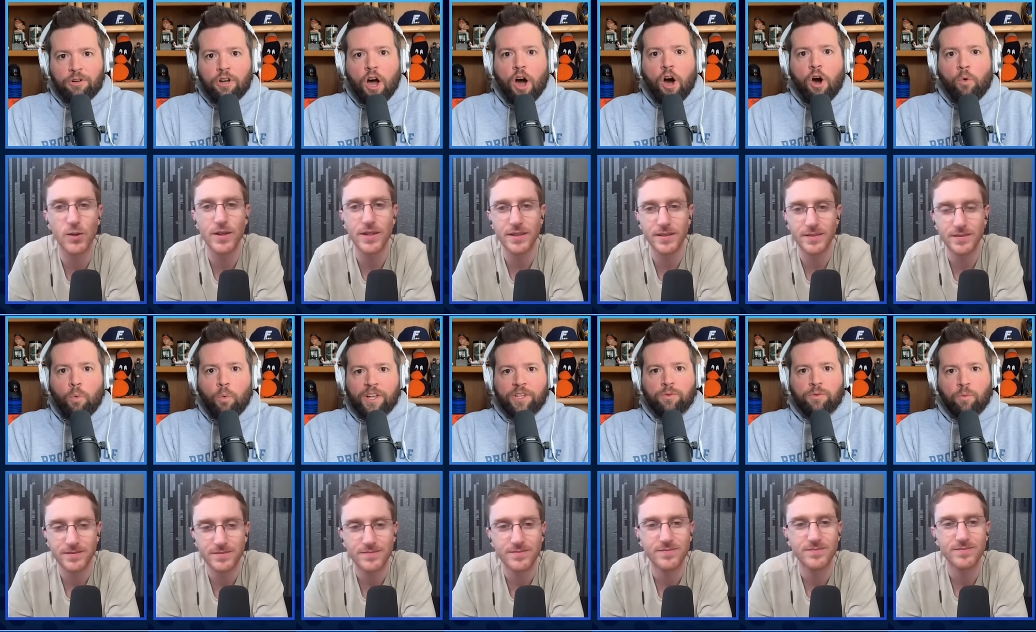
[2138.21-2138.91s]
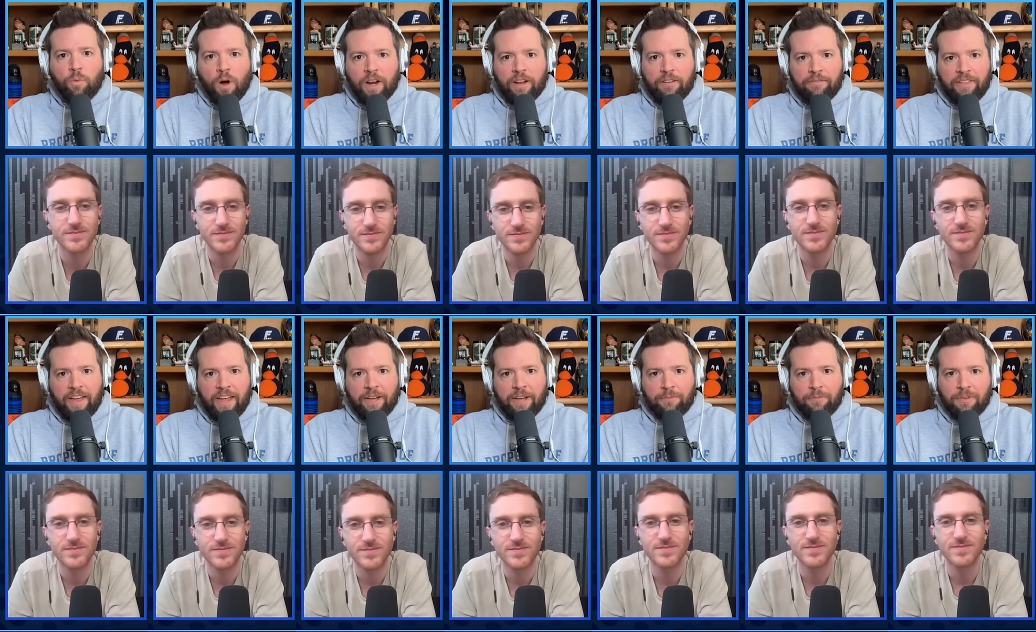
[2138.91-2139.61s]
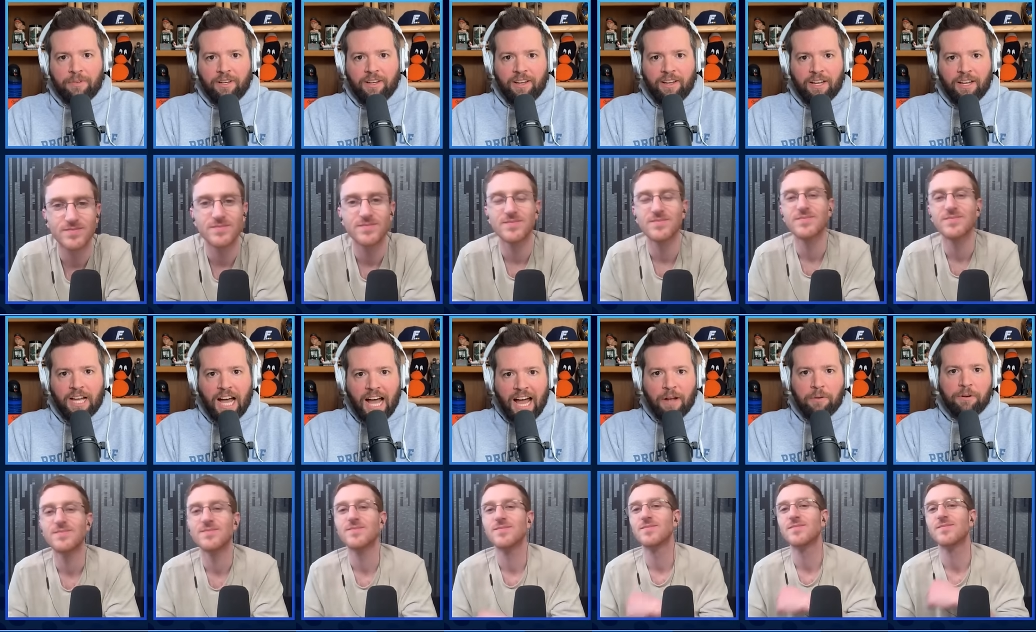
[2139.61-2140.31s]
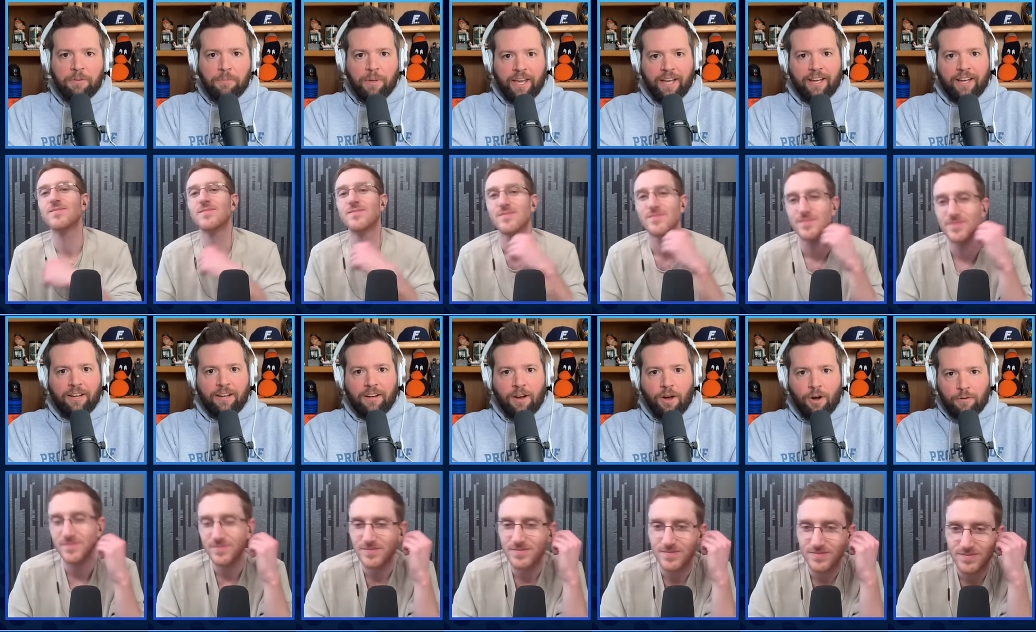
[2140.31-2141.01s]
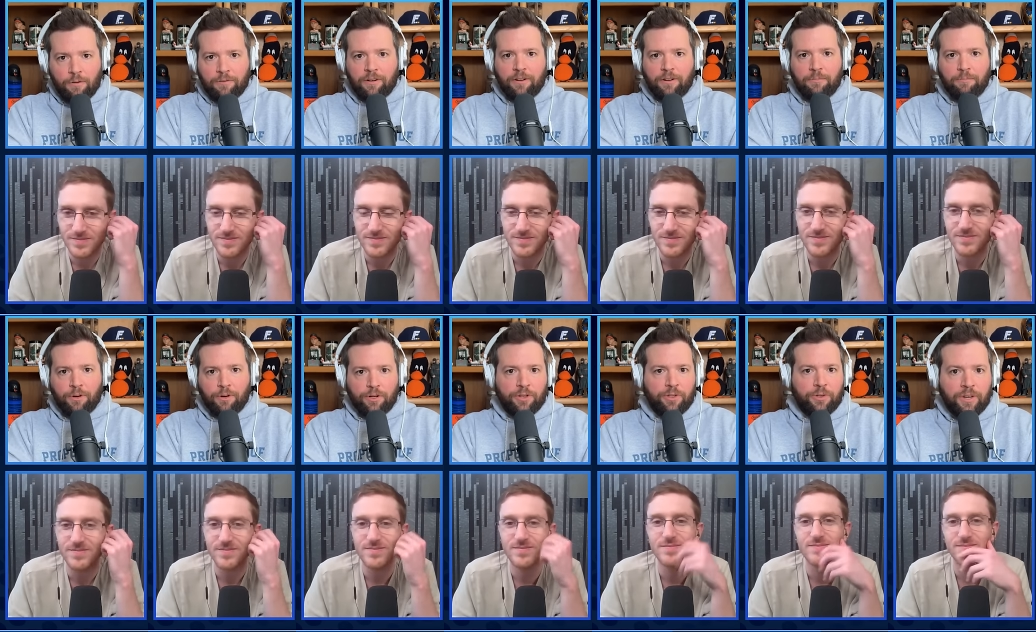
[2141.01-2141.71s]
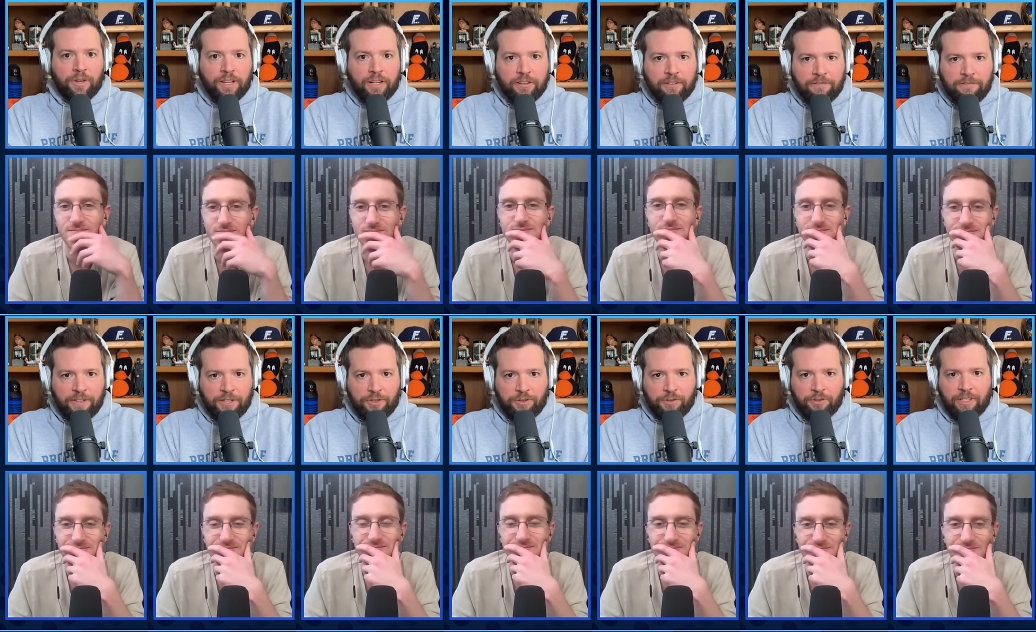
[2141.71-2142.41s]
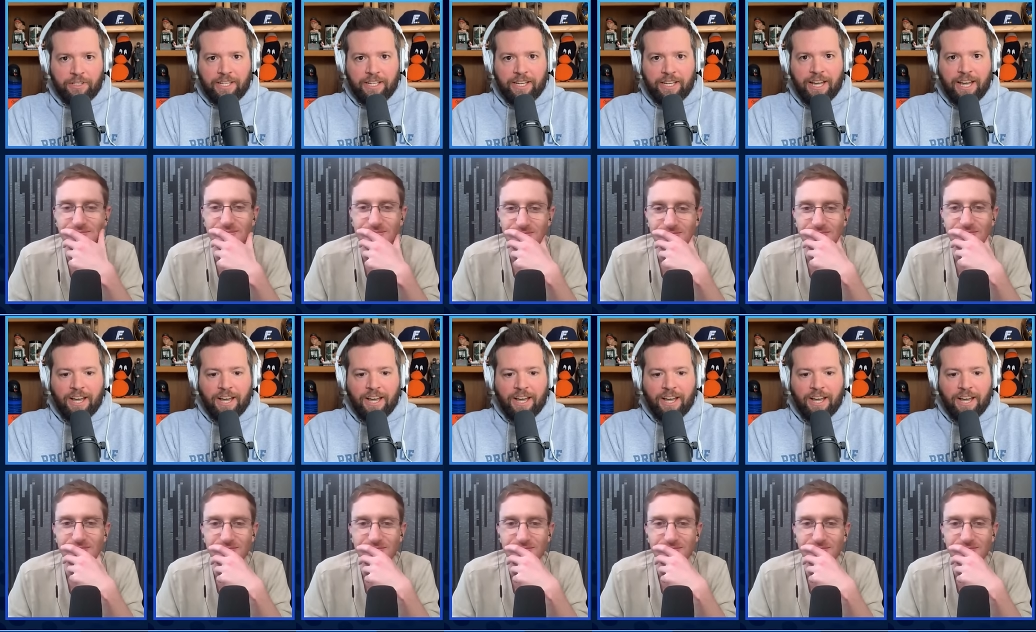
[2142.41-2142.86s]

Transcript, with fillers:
Speaker 1: know which one of them I would pick over Purdue individually.